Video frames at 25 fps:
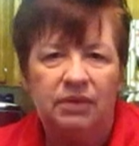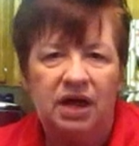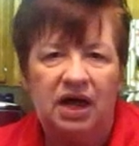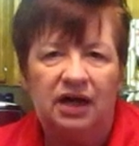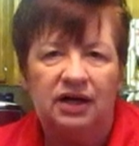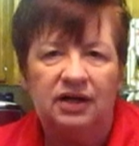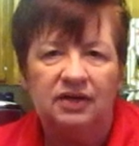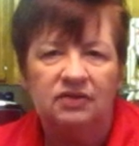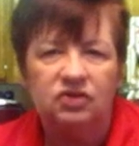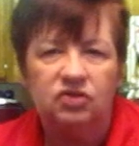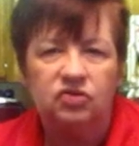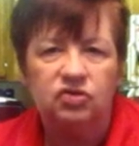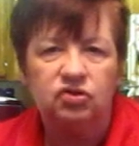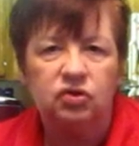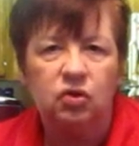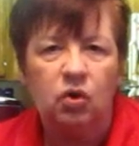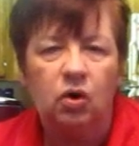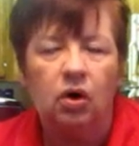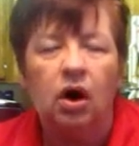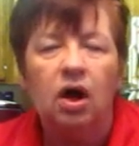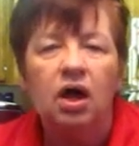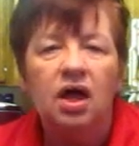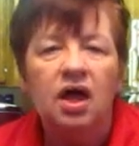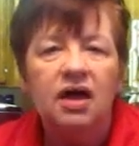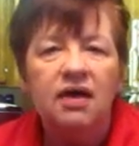out of the
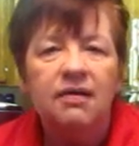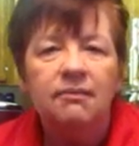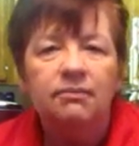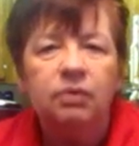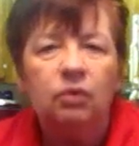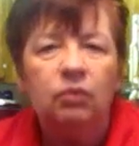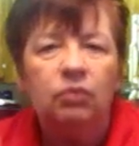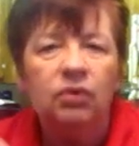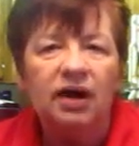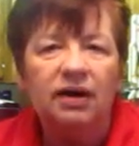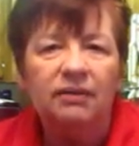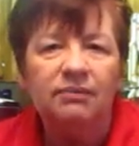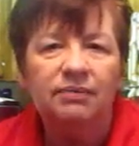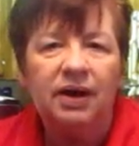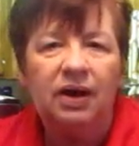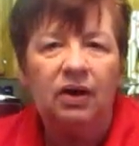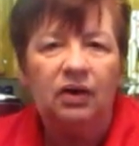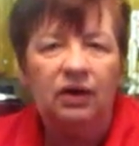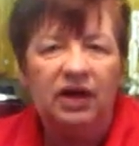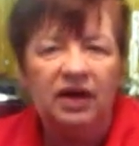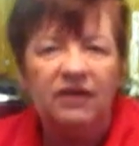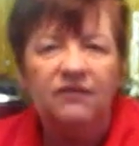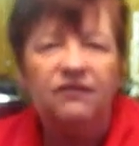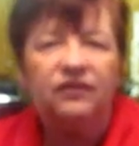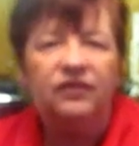school. But what
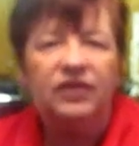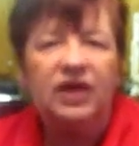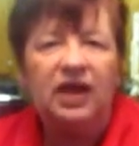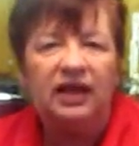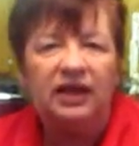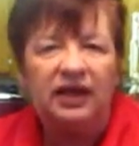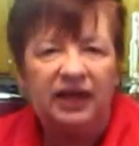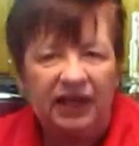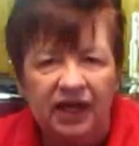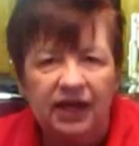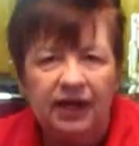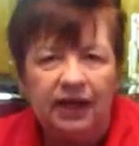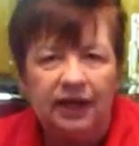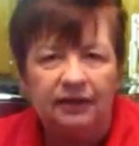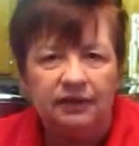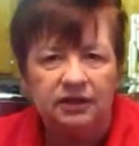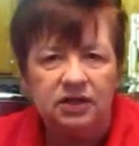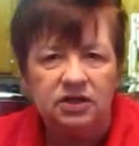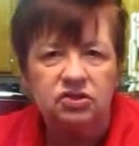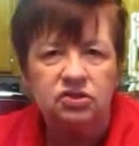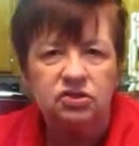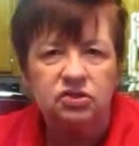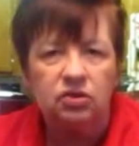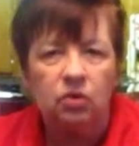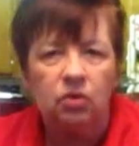about if they get in the
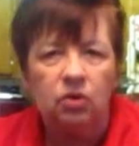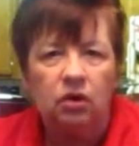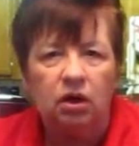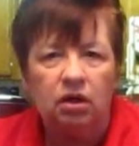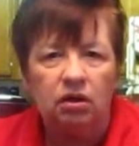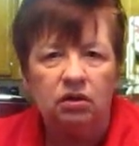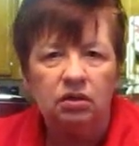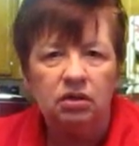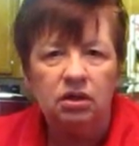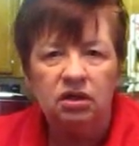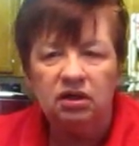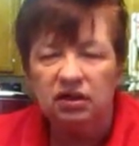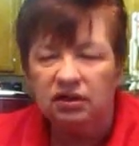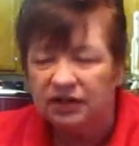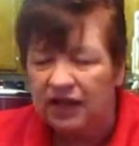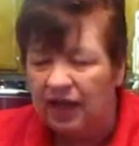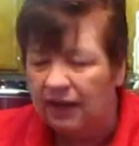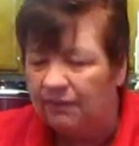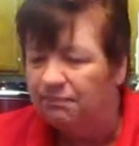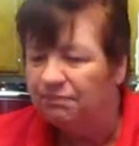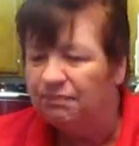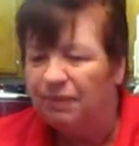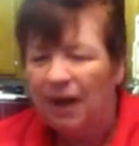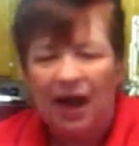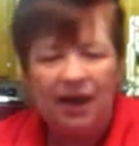school?
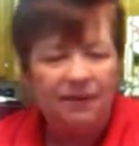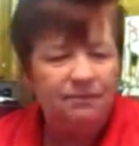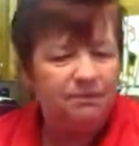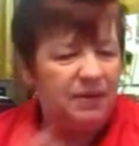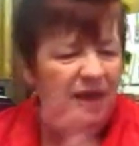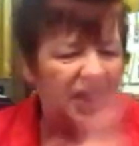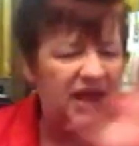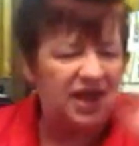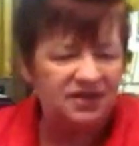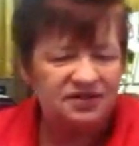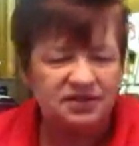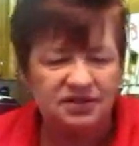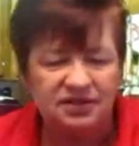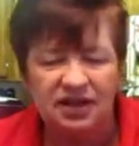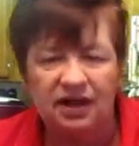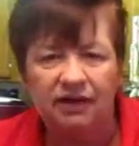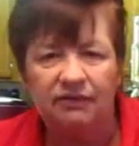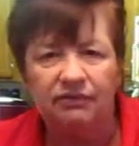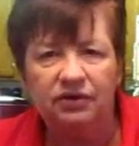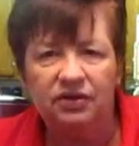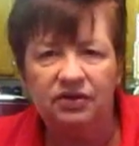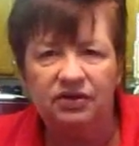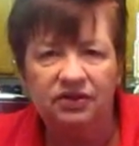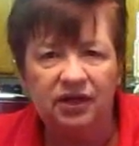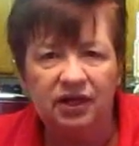They bypassed
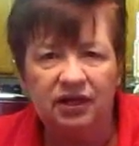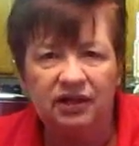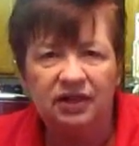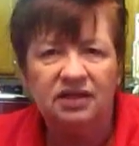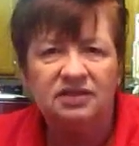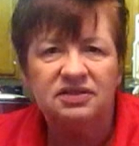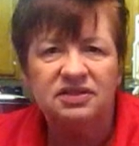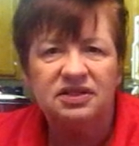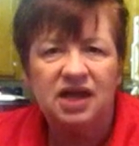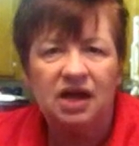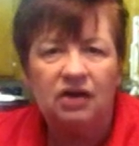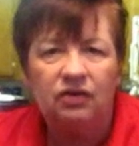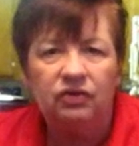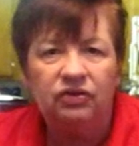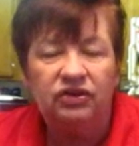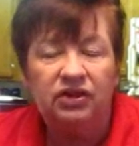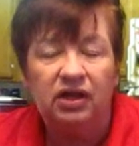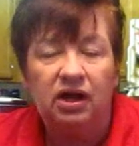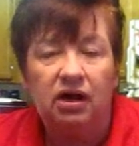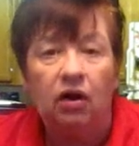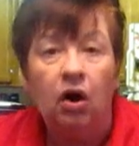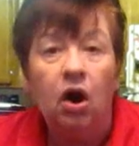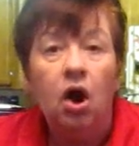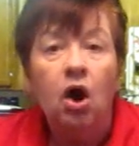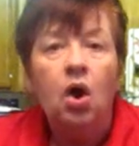everything that's out
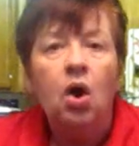there.